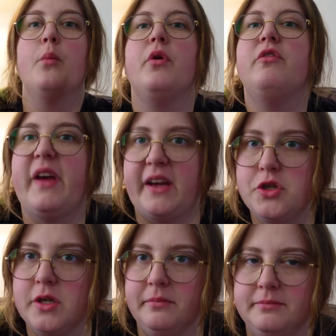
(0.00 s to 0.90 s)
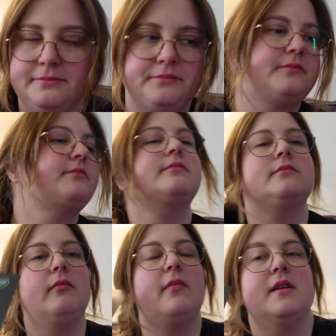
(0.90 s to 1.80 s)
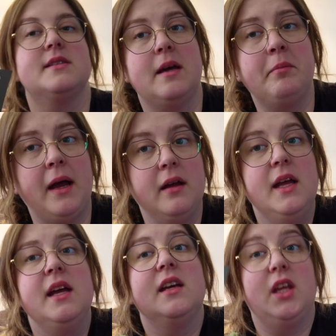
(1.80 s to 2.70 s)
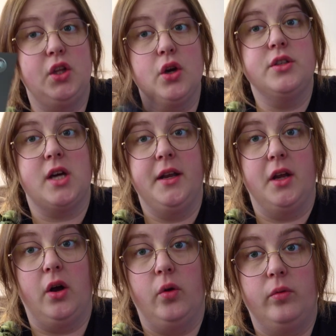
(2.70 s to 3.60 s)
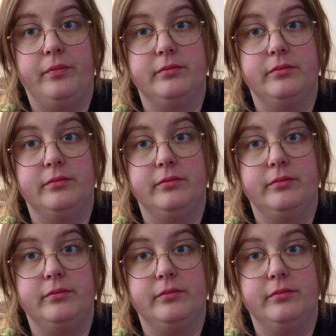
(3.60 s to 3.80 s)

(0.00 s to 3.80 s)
perfection. Summer can go down a hole.